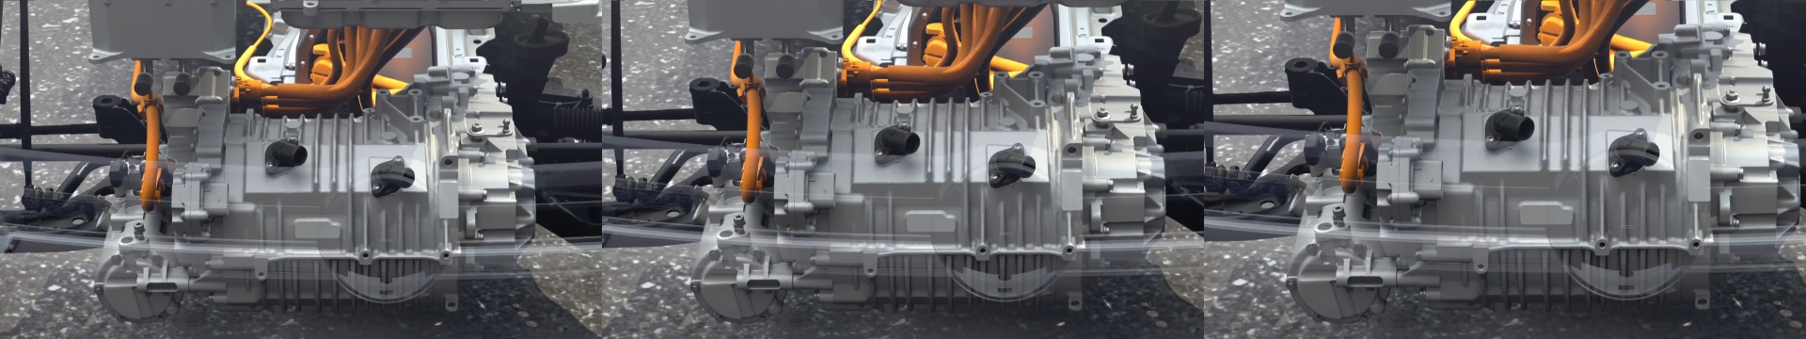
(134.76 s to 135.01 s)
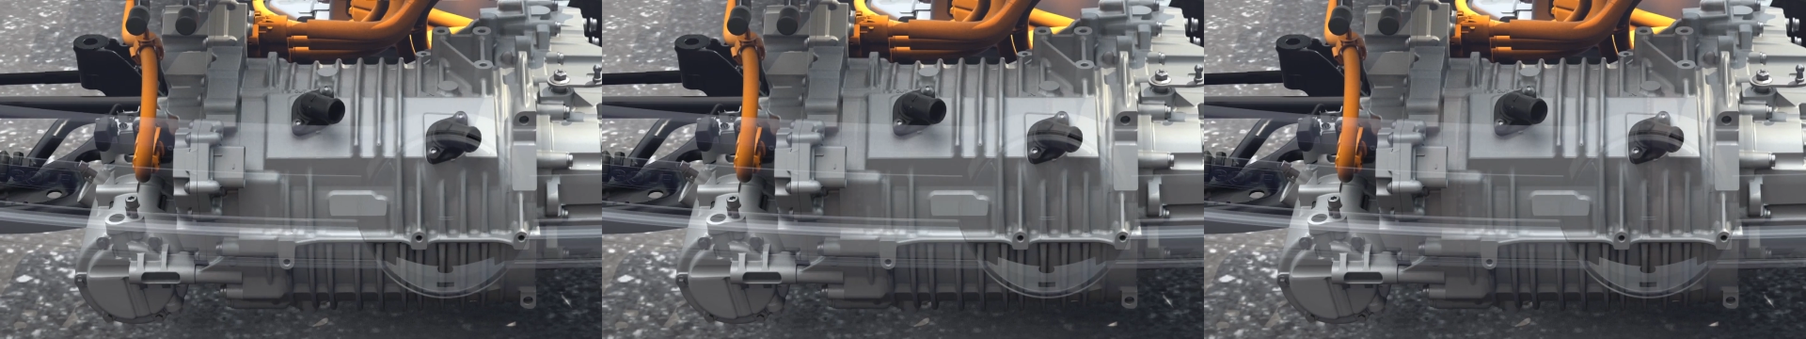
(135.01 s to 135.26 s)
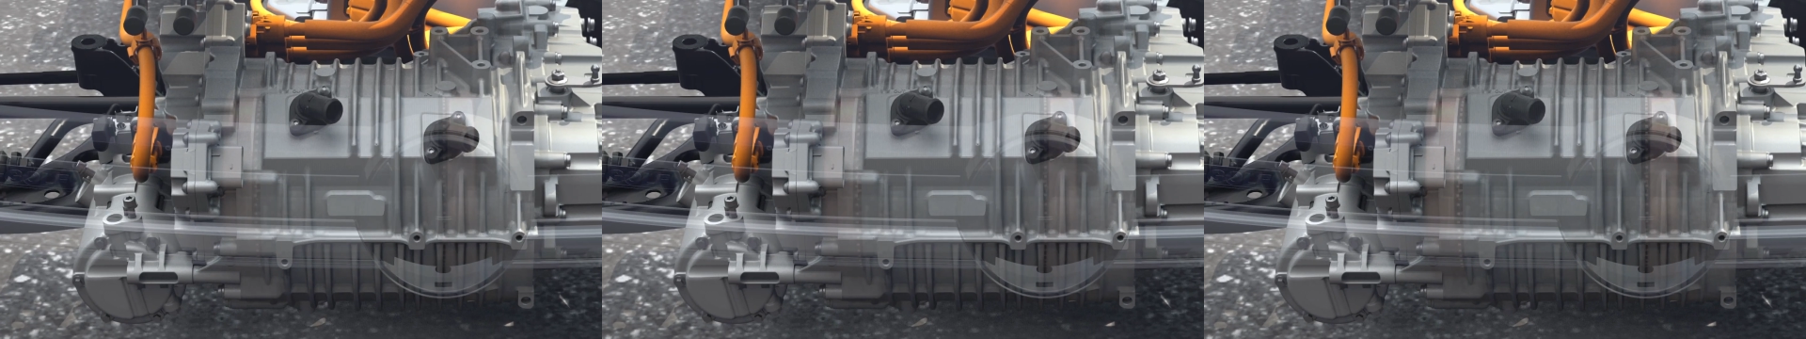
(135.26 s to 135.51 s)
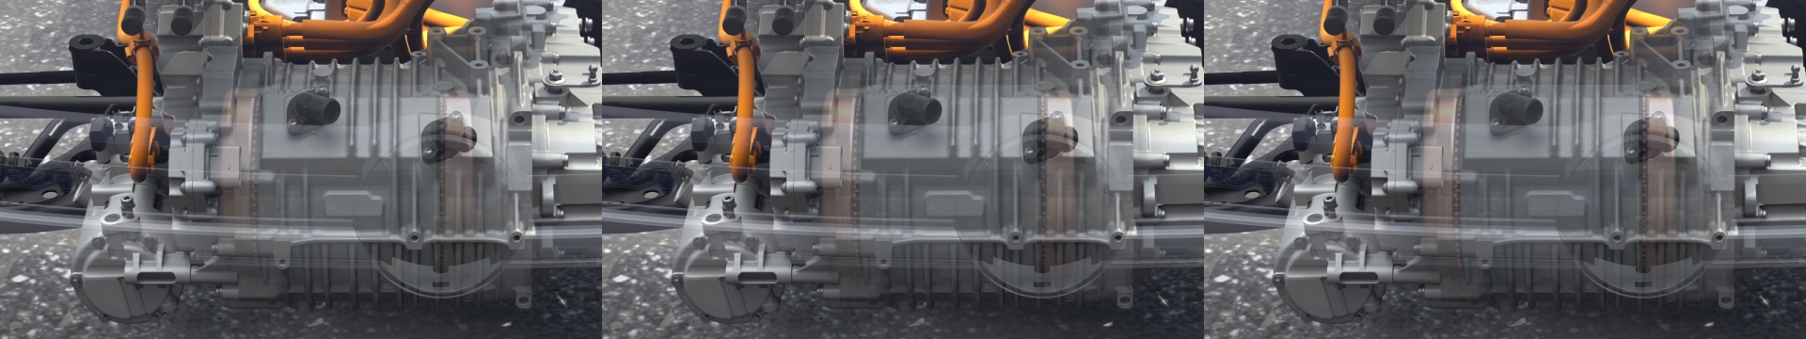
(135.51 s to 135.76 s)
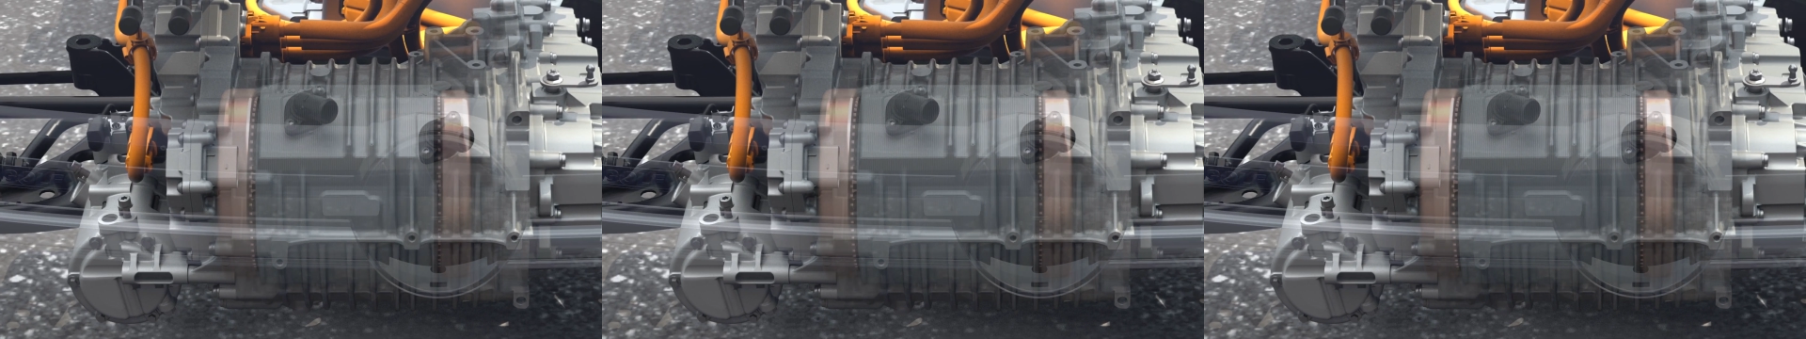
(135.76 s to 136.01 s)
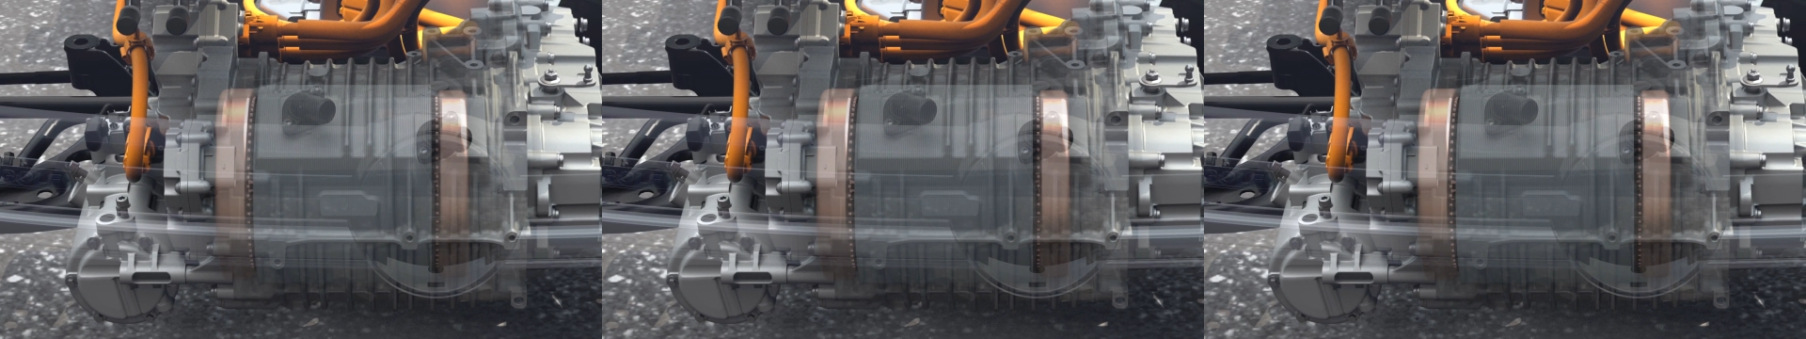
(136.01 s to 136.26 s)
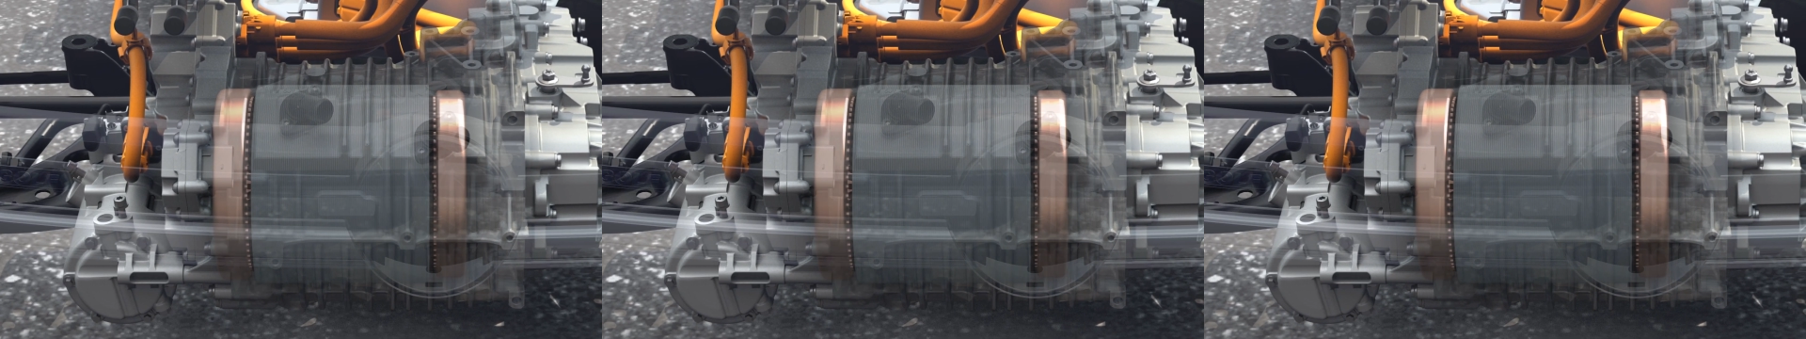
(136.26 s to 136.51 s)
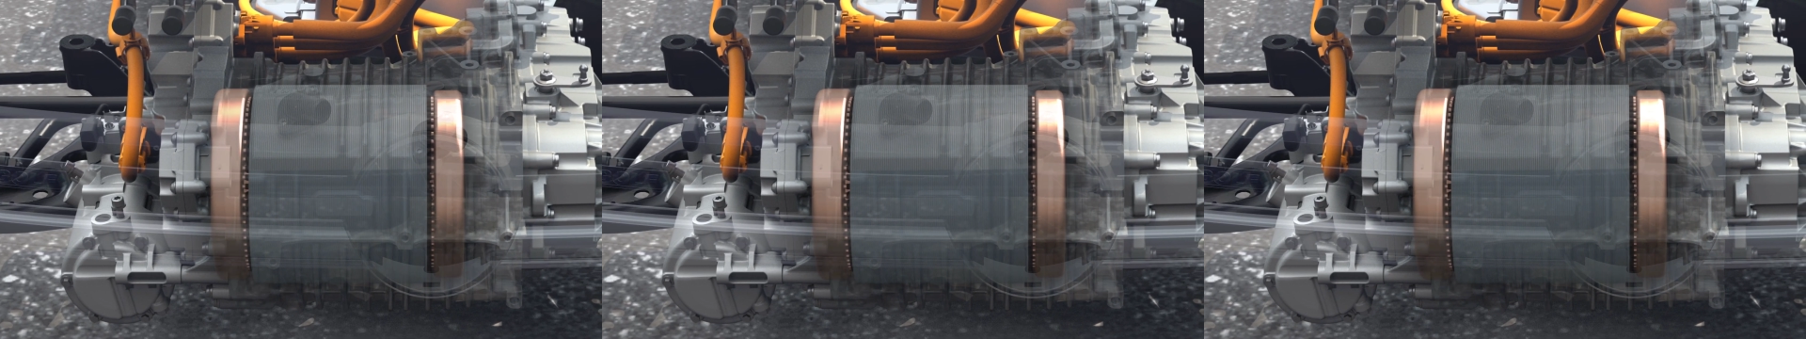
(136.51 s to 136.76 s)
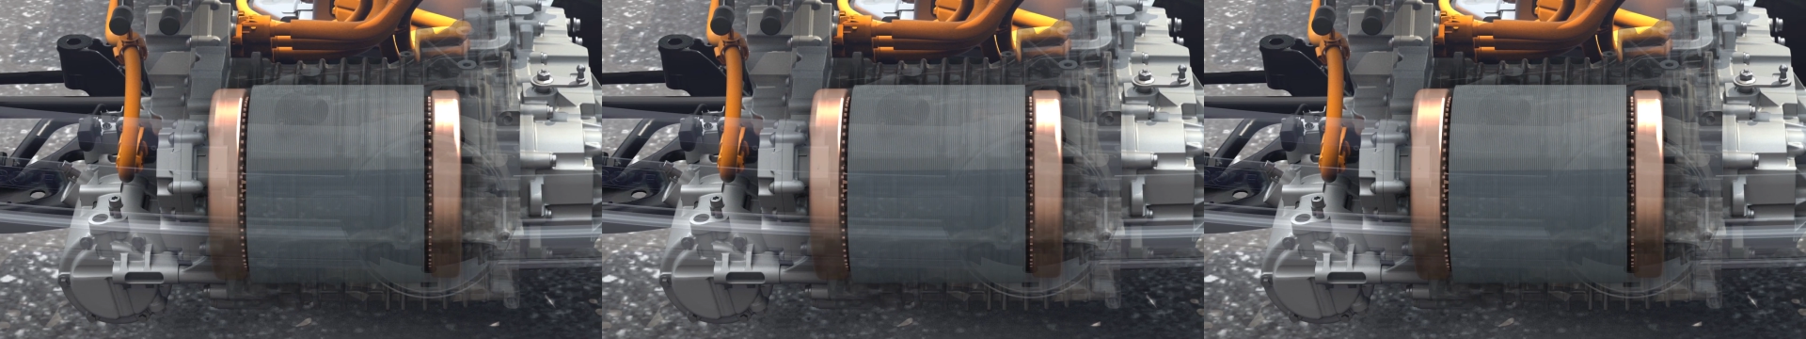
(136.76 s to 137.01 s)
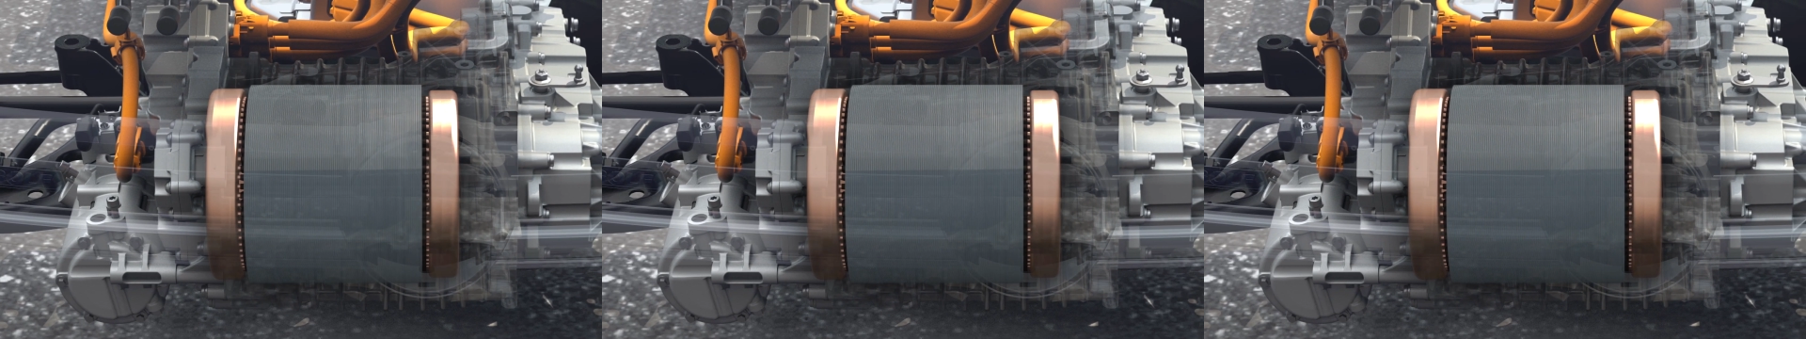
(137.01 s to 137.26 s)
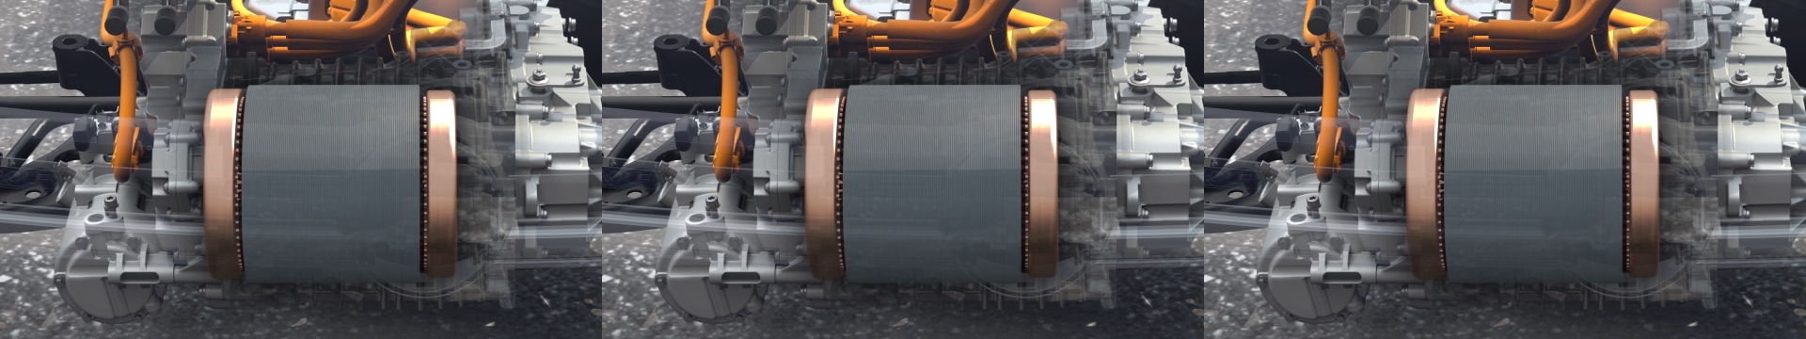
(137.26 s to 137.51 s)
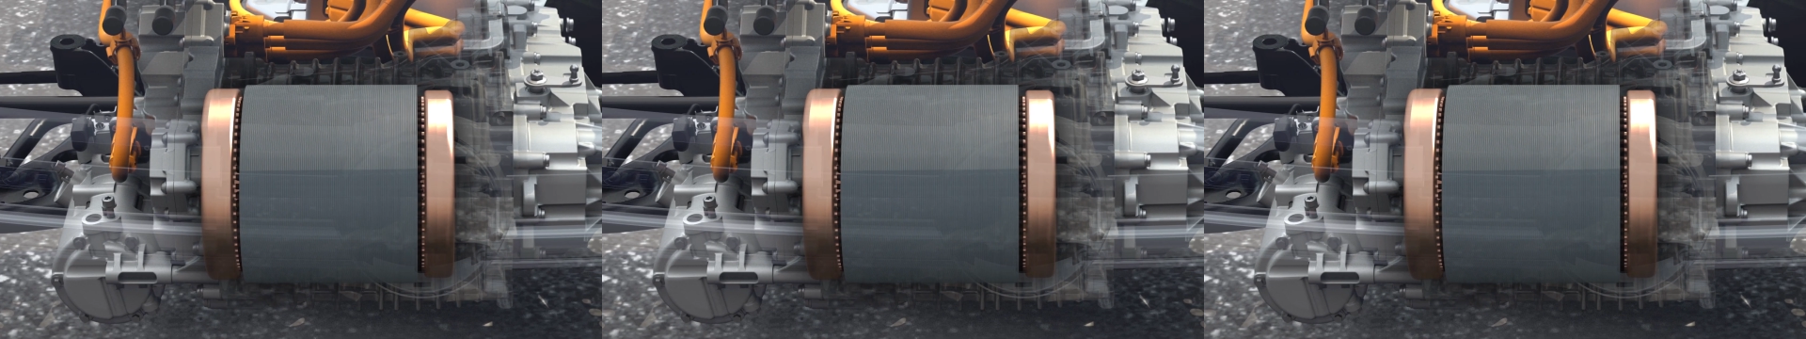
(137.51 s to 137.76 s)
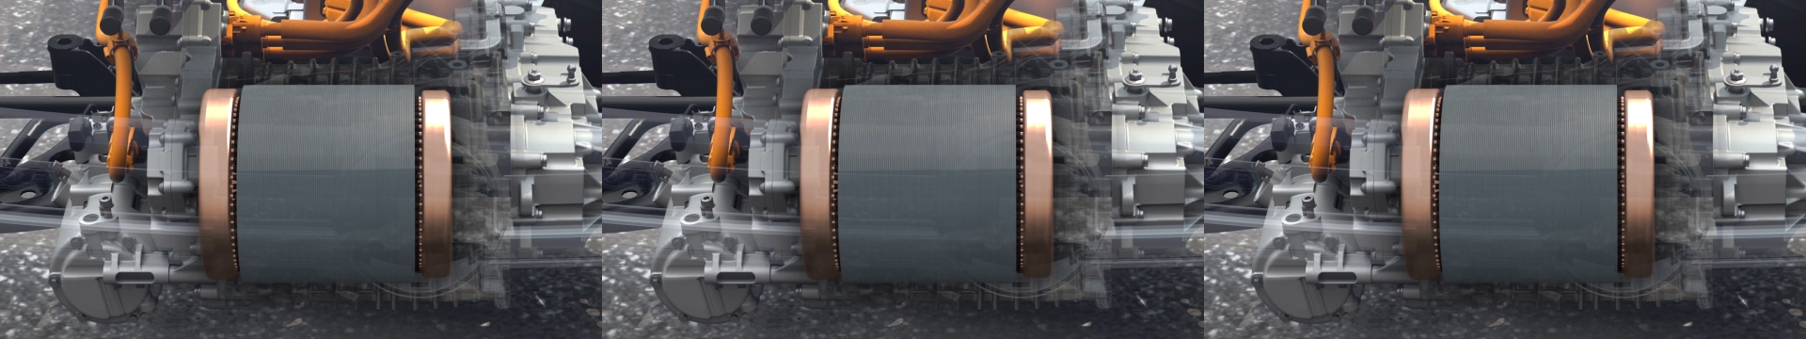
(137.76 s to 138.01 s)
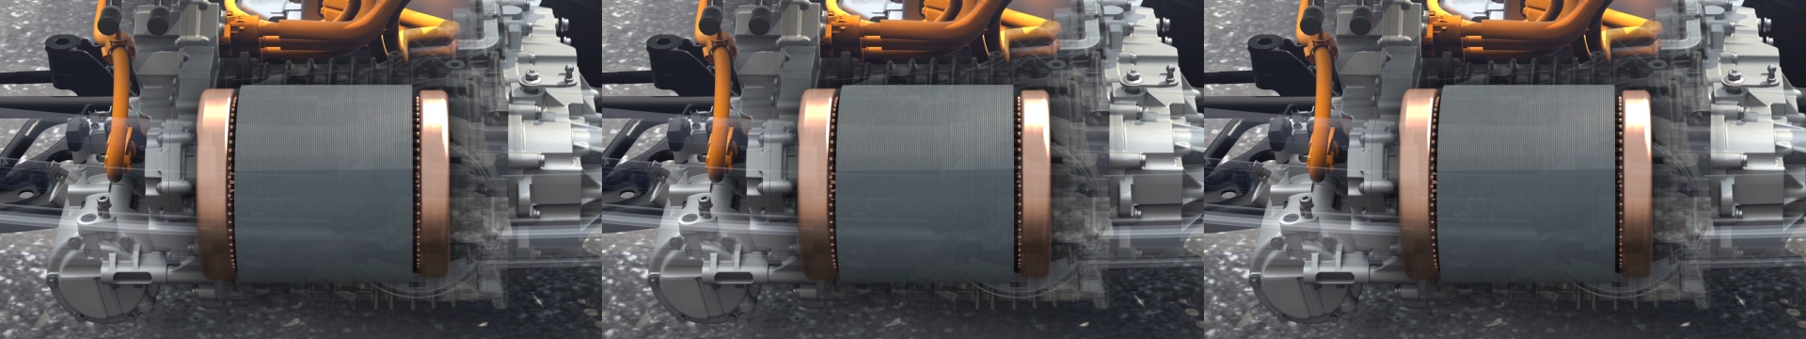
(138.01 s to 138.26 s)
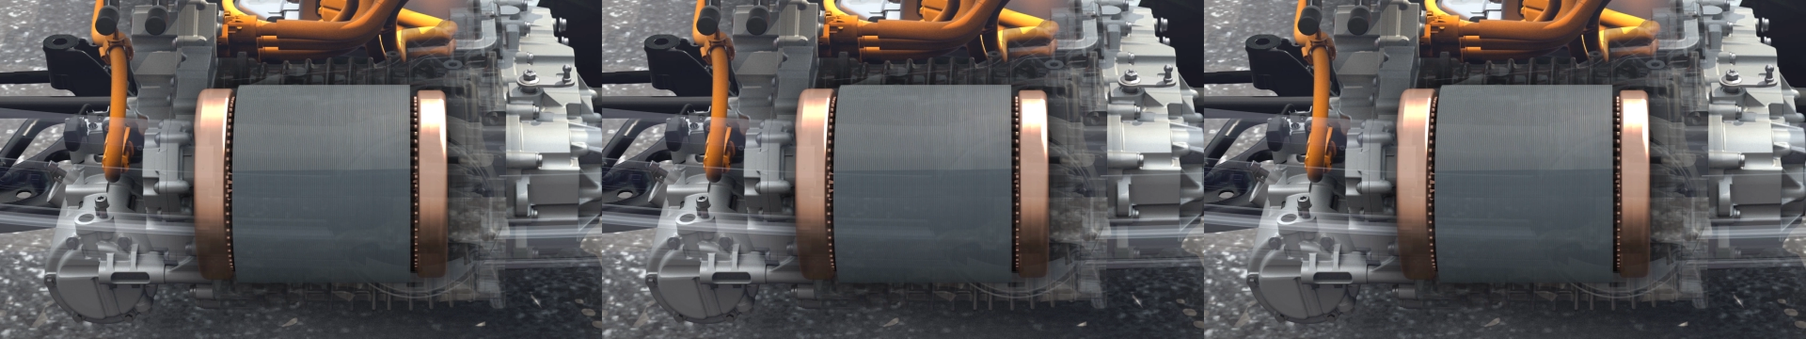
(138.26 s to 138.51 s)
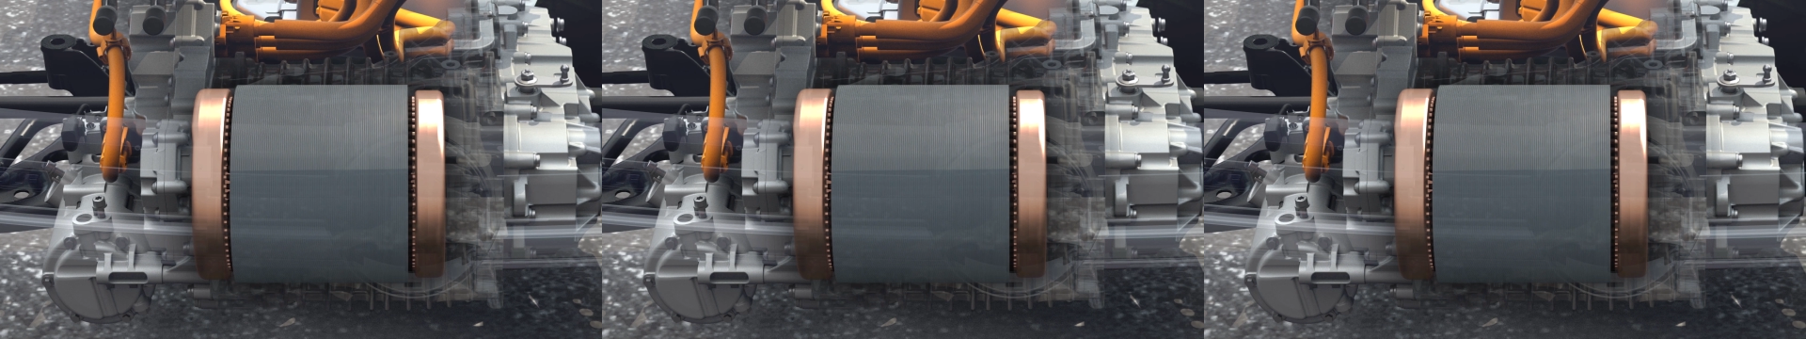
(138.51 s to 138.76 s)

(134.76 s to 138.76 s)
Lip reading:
[unreadable: no face in view]